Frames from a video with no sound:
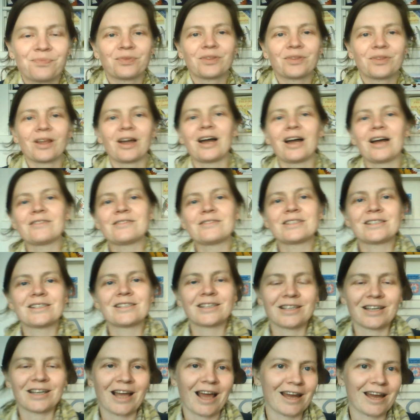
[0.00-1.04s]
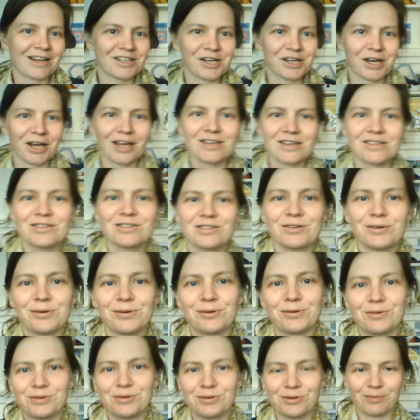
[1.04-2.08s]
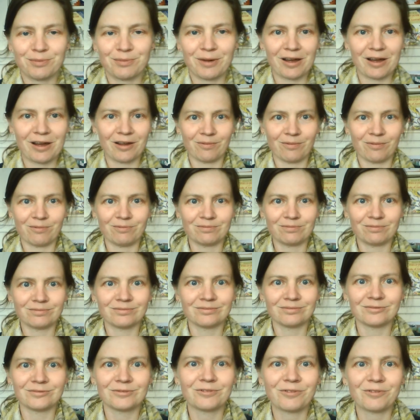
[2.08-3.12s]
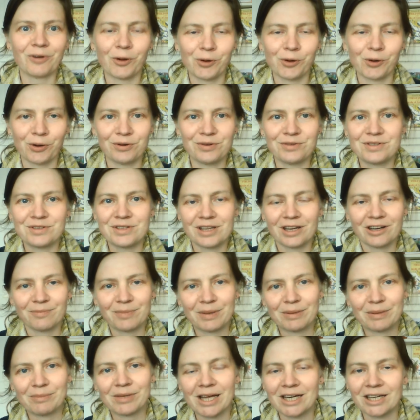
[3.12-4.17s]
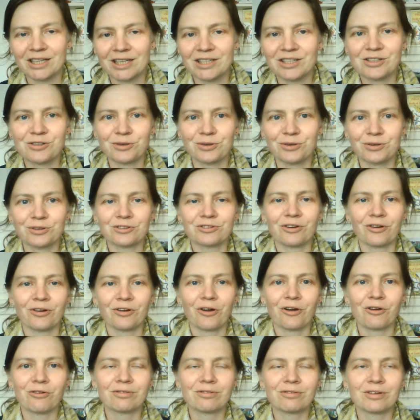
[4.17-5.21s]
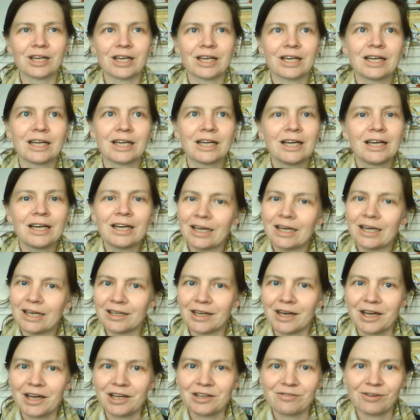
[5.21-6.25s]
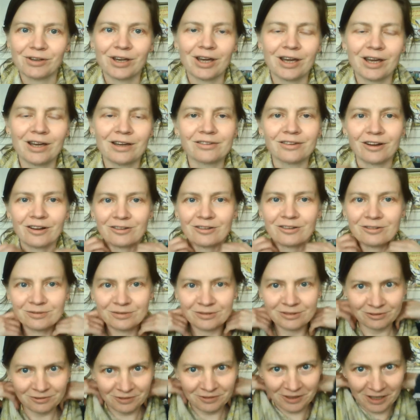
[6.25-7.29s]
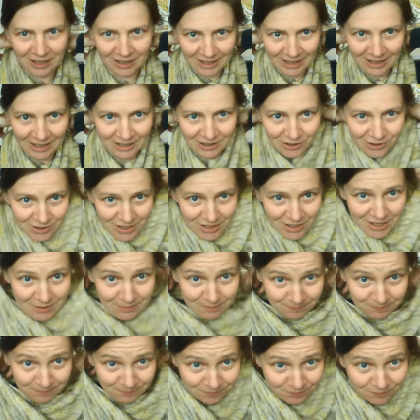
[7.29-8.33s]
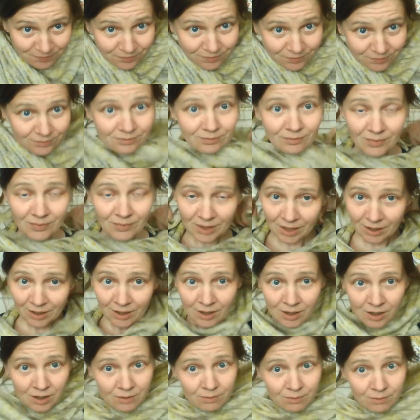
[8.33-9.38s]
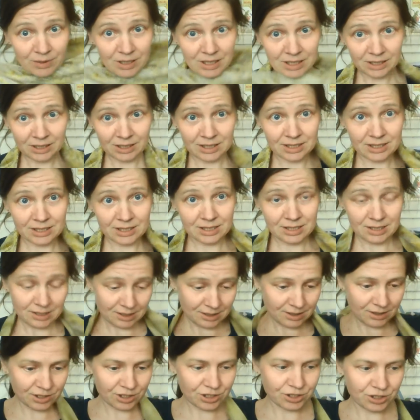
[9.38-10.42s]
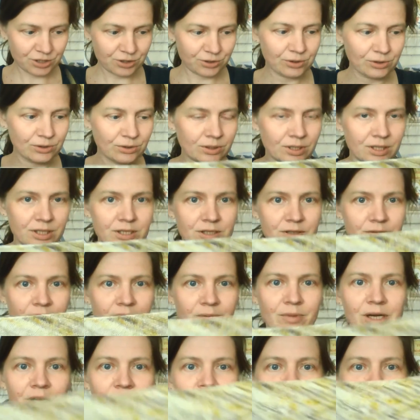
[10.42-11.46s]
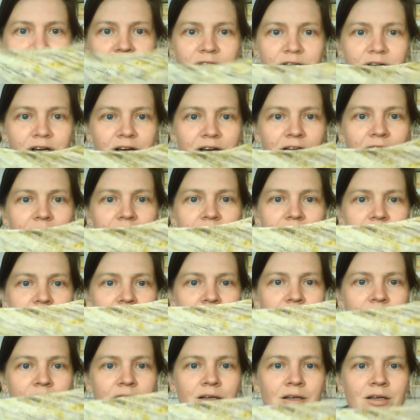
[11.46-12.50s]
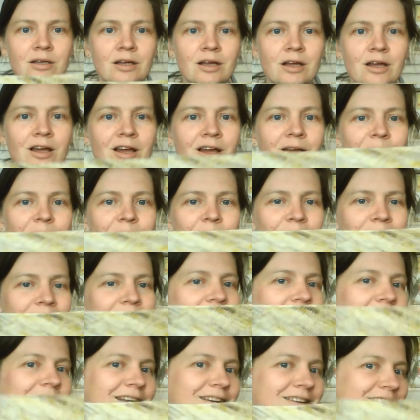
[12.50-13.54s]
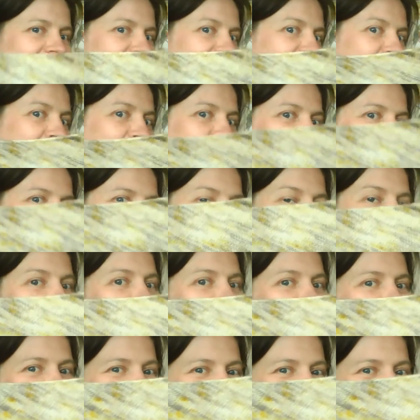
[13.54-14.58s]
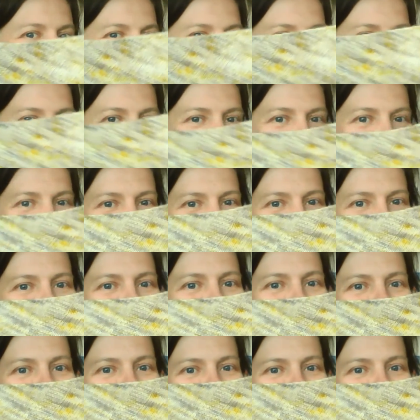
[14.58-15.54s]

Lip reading: I haven't had a chance to do my photos that I've been planning to do, so hopefully in the next few days I'll finally get those done. But this shawl is one of my own designs, and you can't really see too much